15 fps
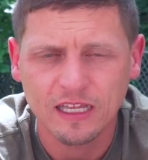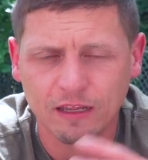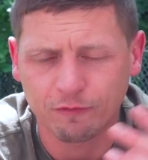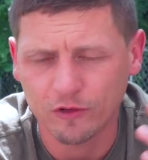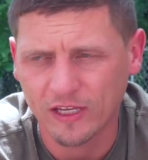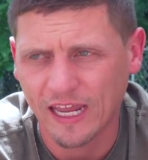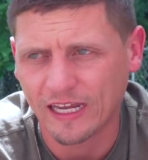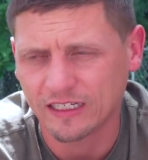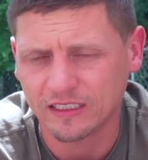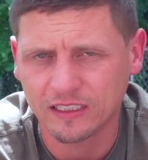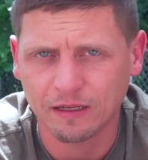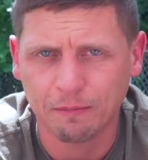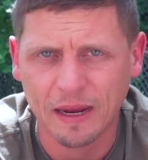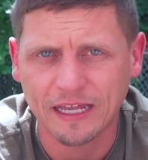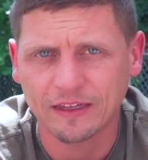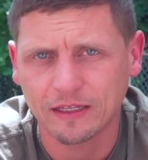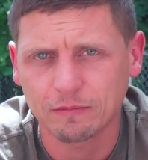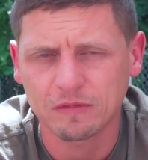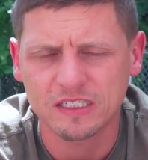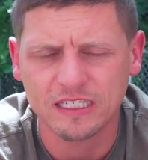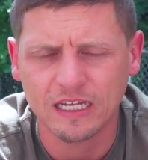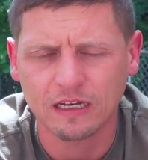If you can't command
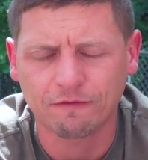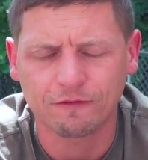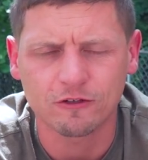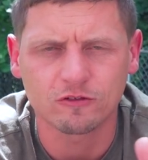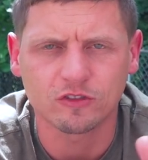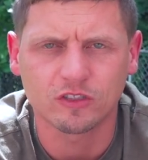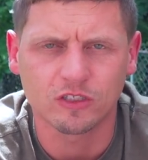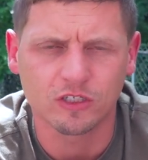them to sit, if you